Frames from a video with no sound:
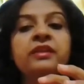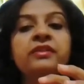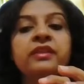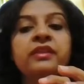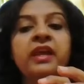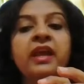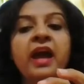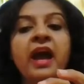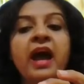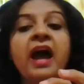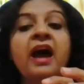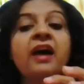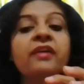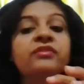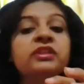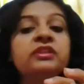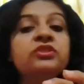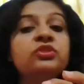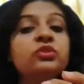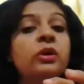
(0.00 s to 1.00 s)
they
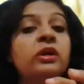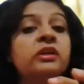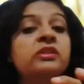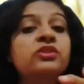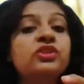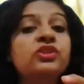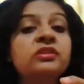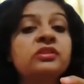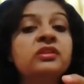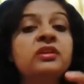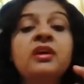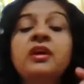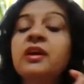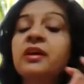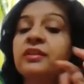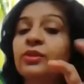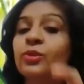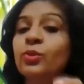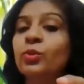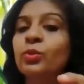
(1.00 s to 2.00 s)
have the structure
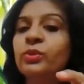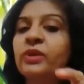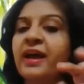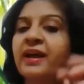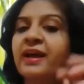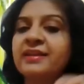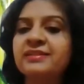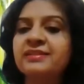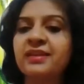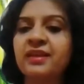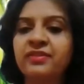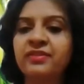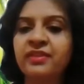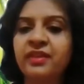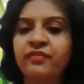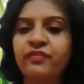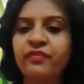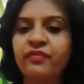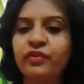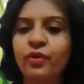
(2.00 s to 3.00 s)
known as
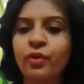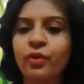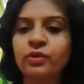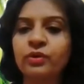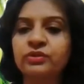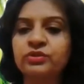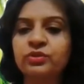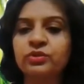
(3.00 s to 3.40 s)
nephron.